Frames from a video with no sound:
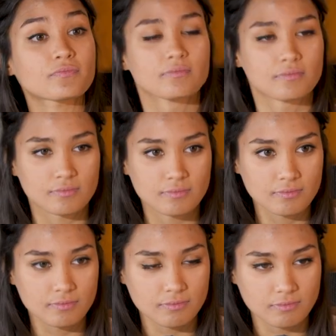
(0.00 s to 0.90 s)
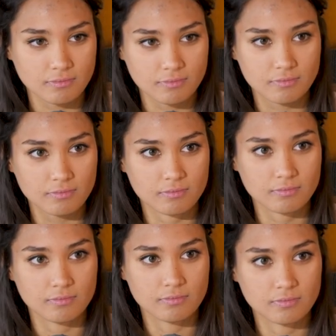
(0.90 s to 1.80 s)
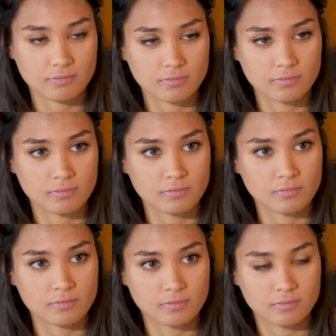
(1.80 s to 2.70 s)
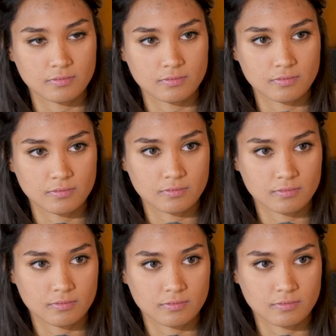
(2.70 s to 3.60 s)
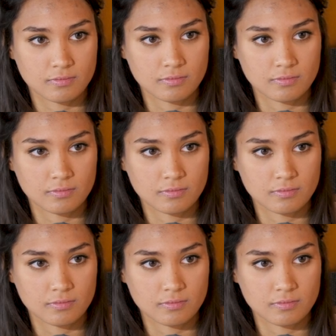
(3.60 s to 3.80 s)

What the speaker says: This person isn't speaking.